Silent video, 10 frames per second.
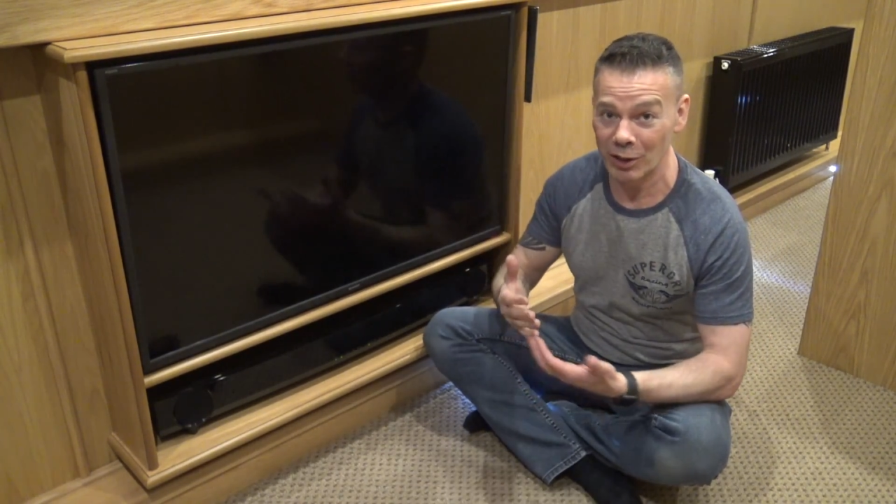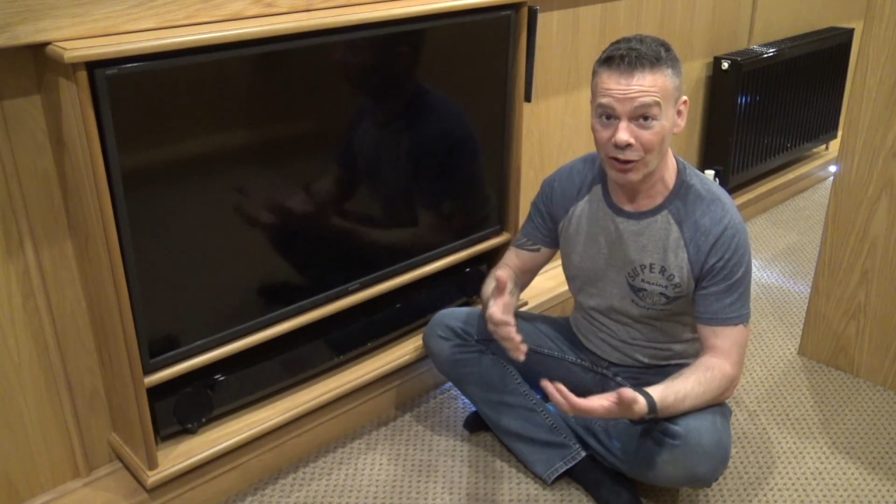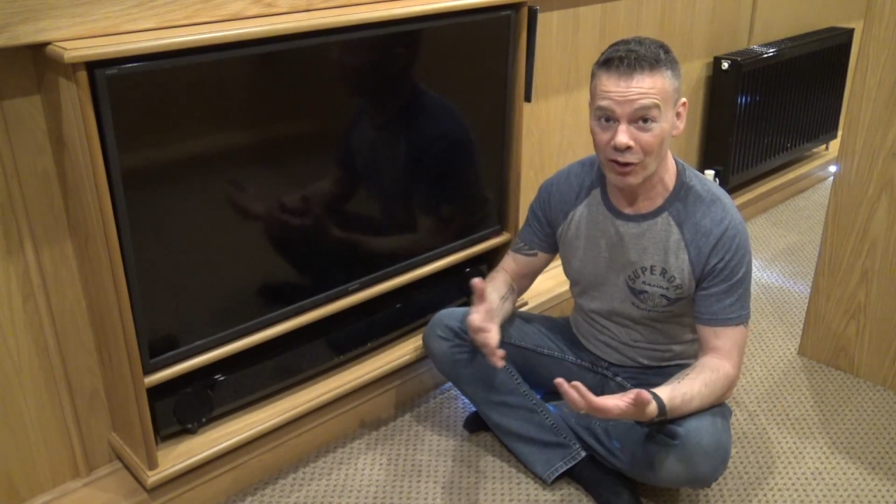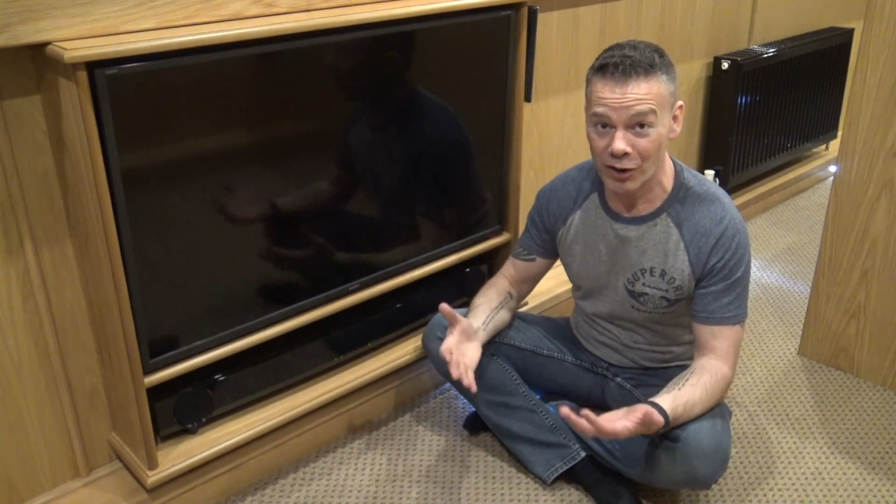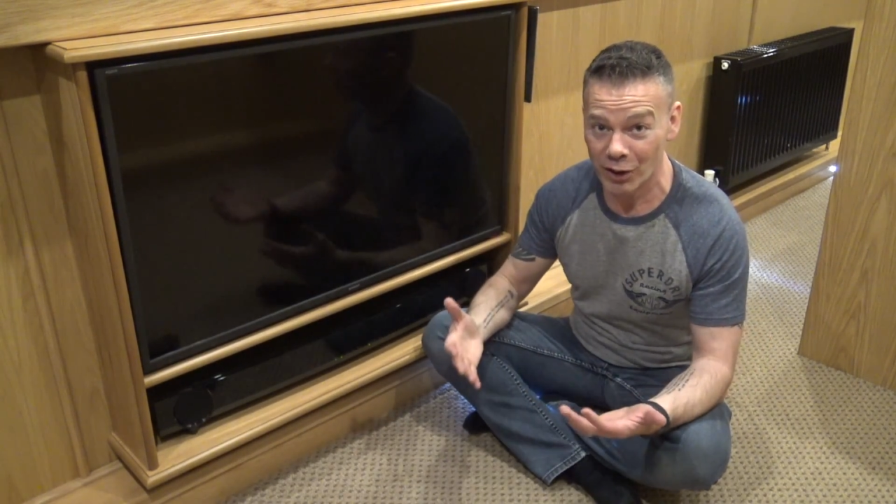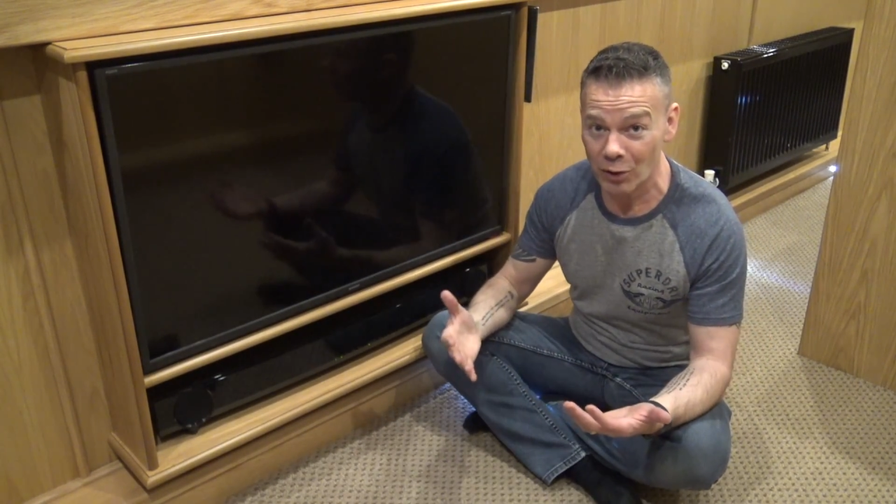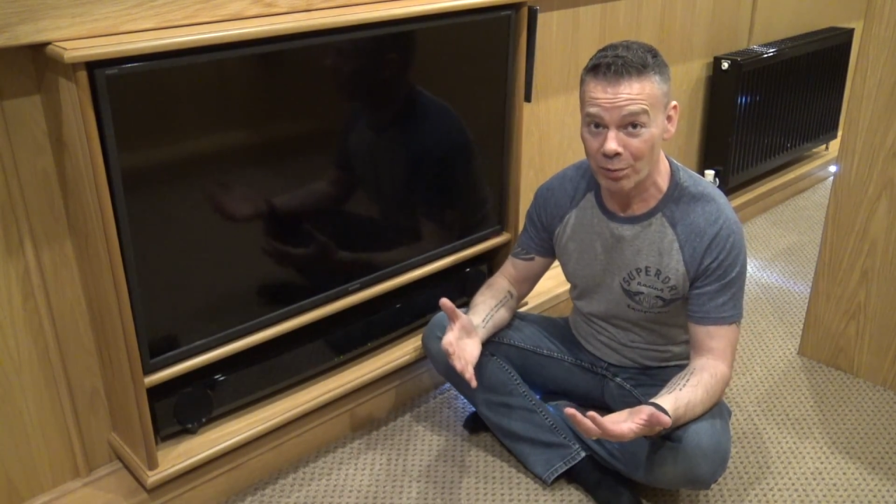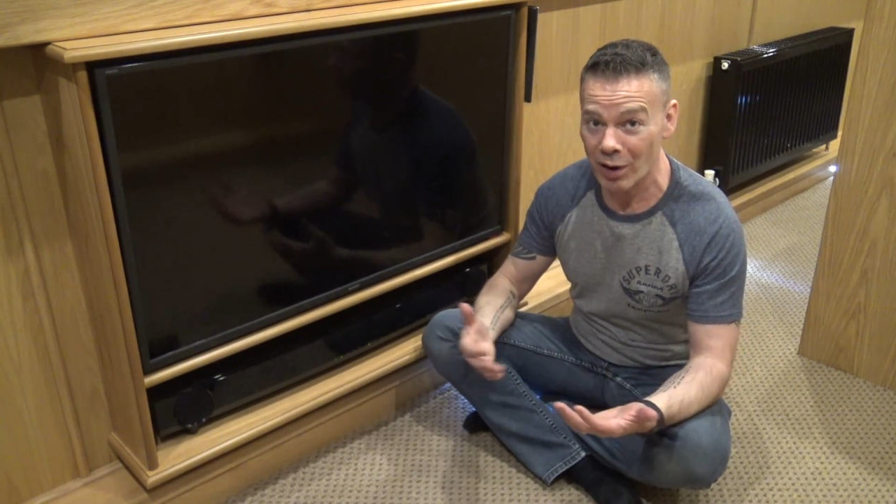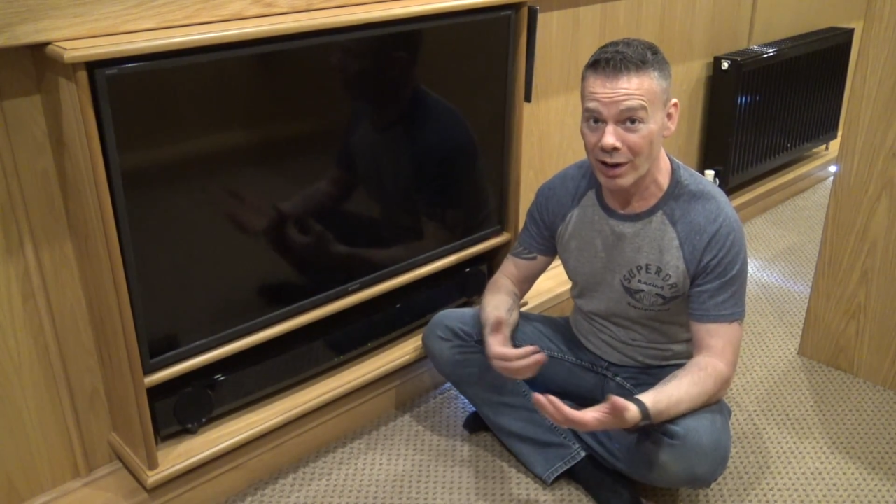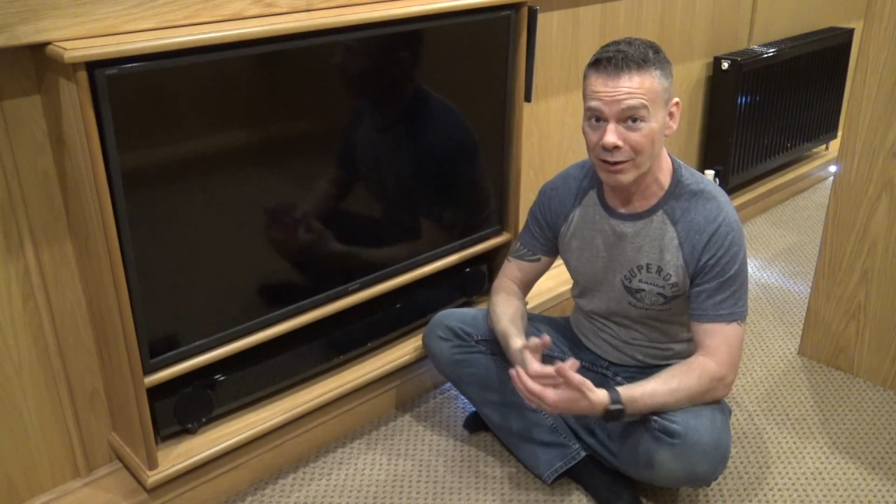which are a
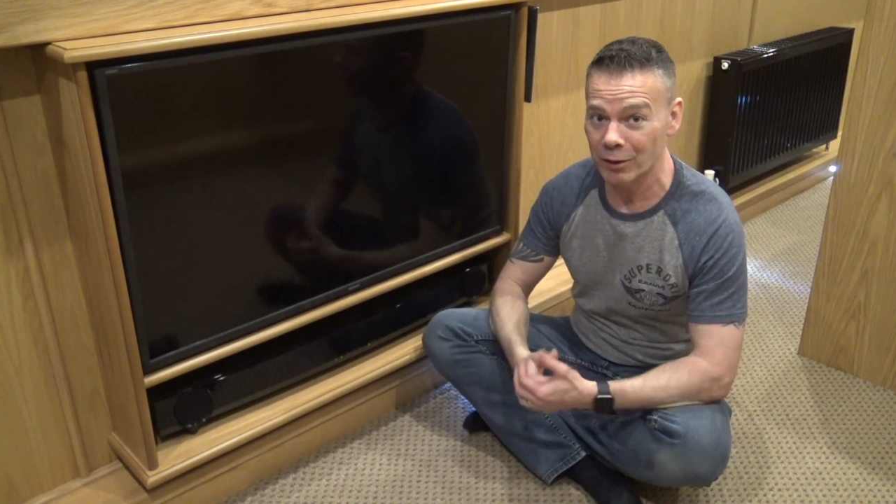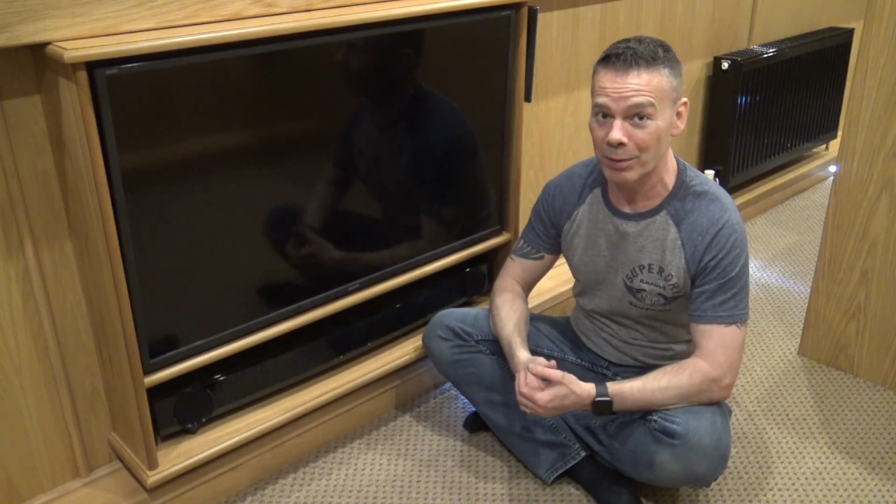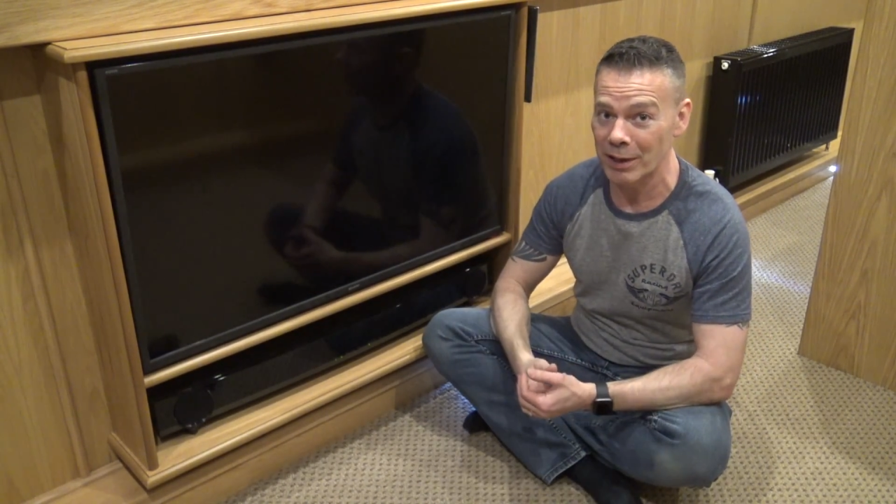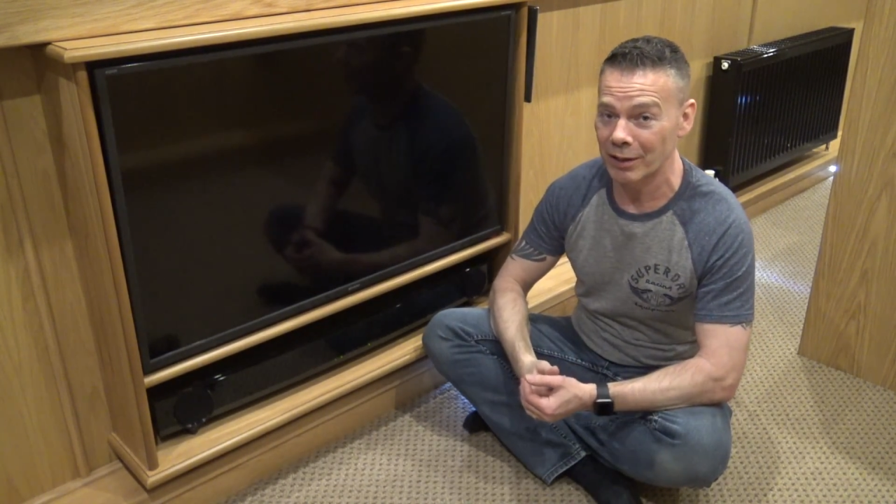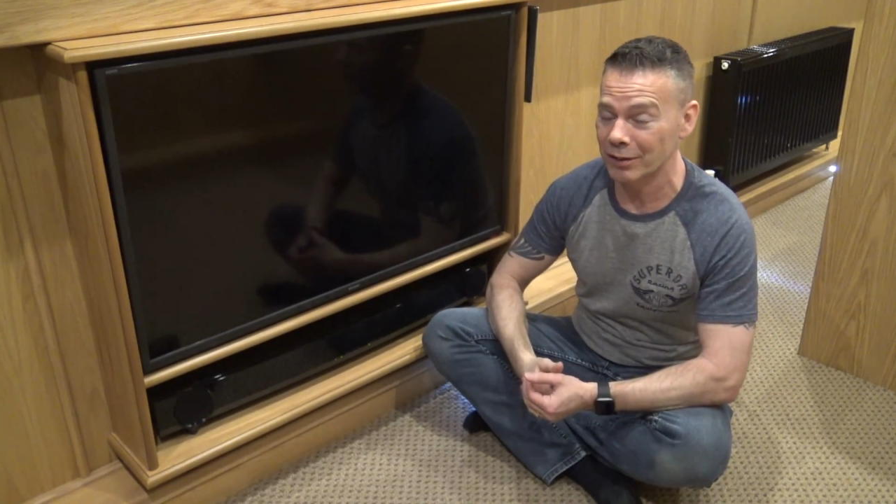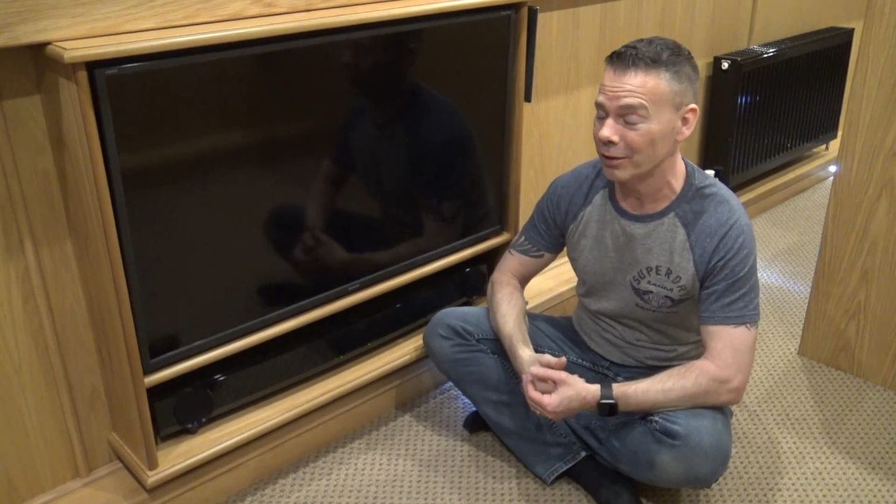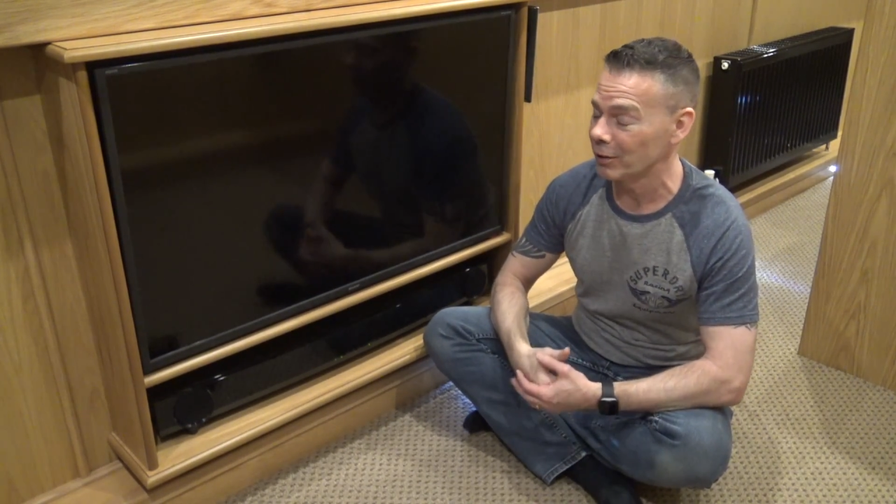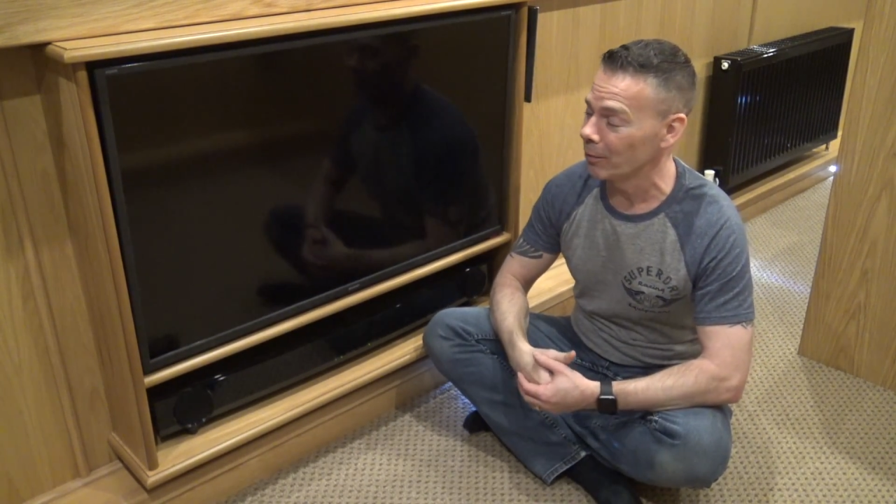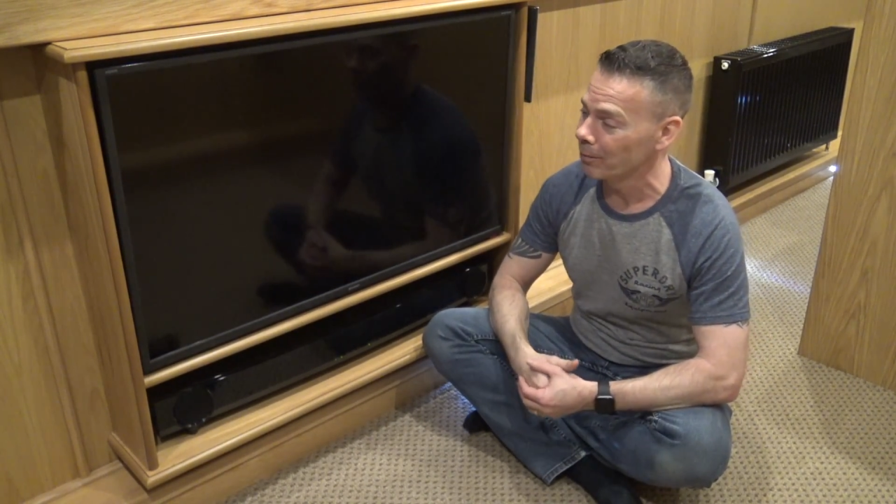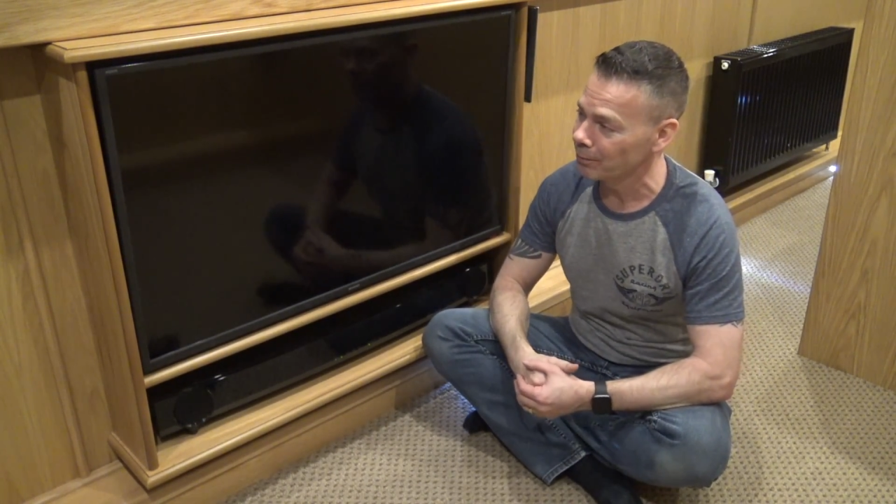good brand of speaker
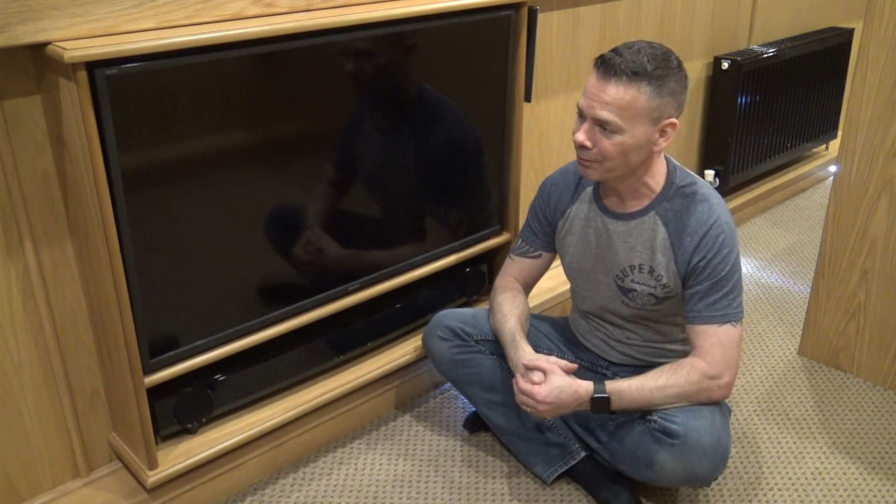system,